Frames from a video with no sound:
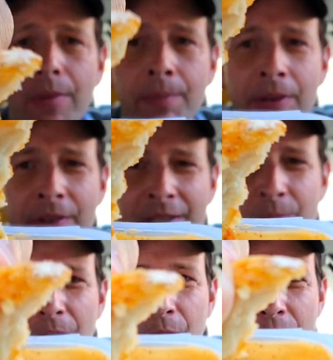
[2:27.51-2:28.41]
give me some
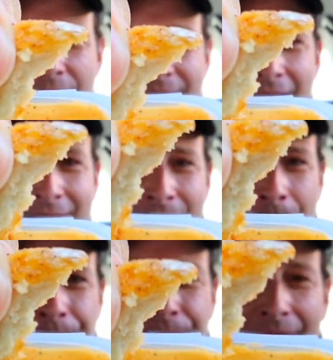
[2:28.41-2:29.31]
more glory shots.
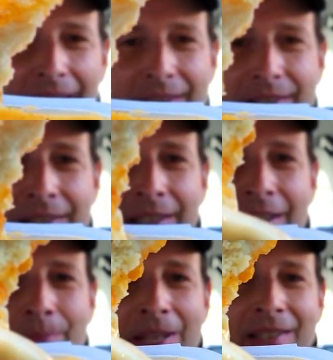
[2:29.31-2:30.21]
It's just a
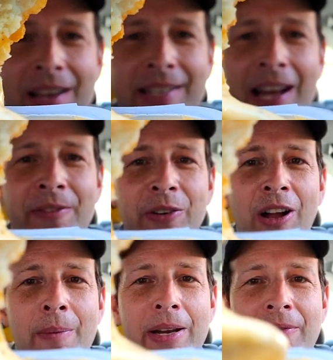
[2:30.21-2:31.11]
dipping sauce after
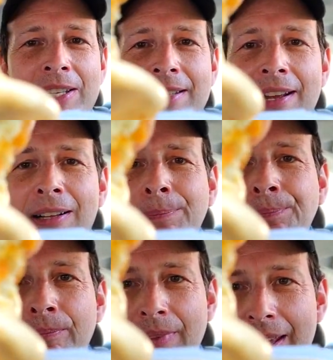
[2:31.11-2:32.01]
all, but even still,
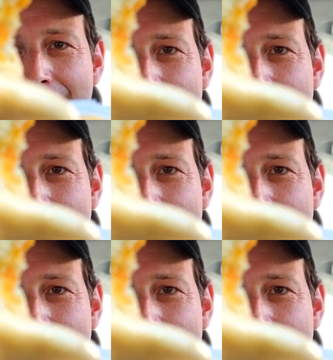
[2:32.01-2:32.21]
it's